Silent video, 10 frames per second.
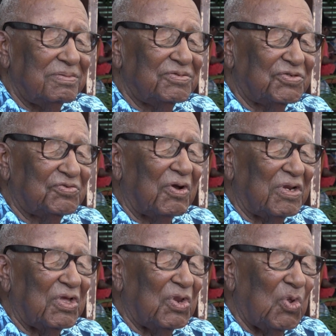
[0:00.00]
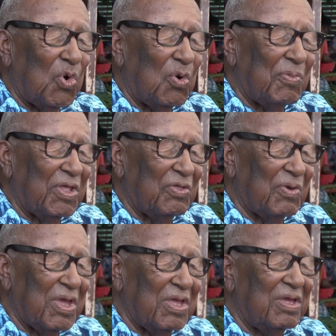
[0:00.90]
struggling along, by the
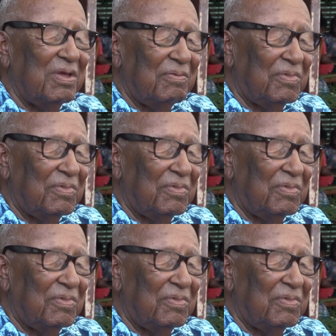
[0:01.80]
way,